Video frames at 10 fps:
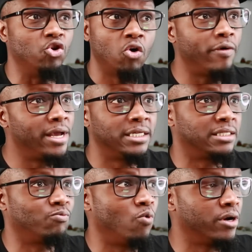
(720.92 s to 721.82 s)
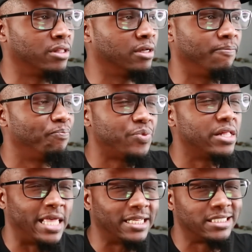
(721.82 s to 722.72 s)
Norway is
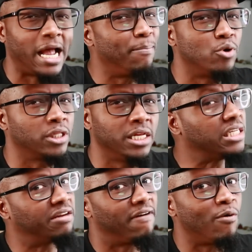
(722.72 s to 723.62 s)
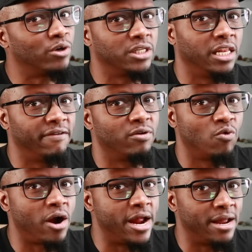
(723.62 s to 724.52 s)
that's top on the list if I wasn't living
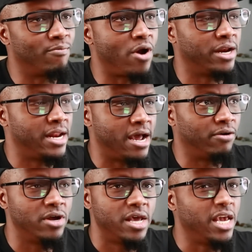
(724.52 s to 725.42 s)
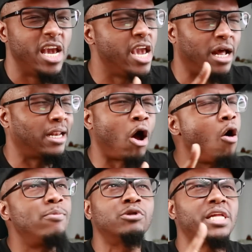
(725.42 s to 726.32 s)
where I am right now.
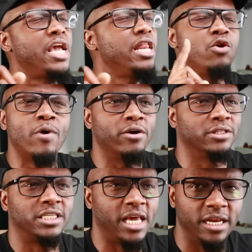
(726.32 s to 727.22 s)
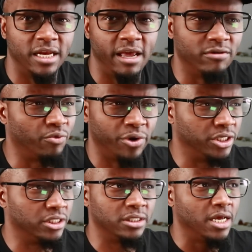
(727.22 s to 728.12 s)
Almost anywhere in the Scandinavian
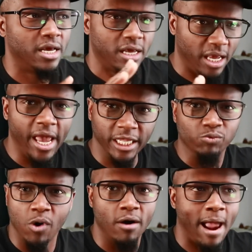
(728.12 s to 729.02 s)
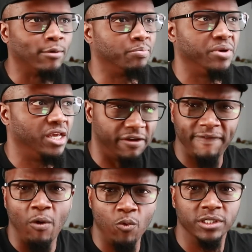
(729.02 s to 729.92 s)
region is where I would be if
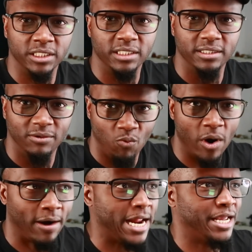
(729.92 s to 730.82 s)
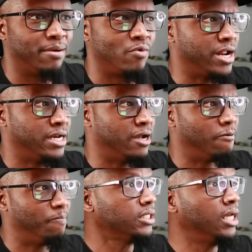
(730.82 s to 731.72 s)
I wasn't where I am right now.
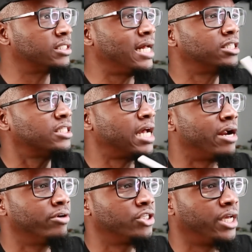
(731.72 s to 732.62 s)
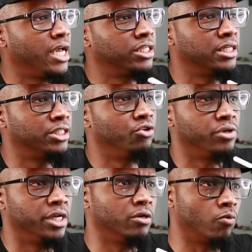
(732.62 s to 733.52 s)
It's not just higher education that you
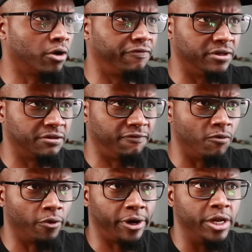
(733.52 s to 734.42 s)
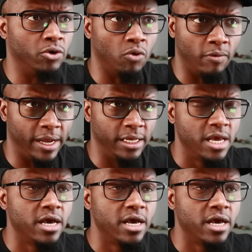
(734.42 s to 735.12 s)
can get a work visa for in Norway.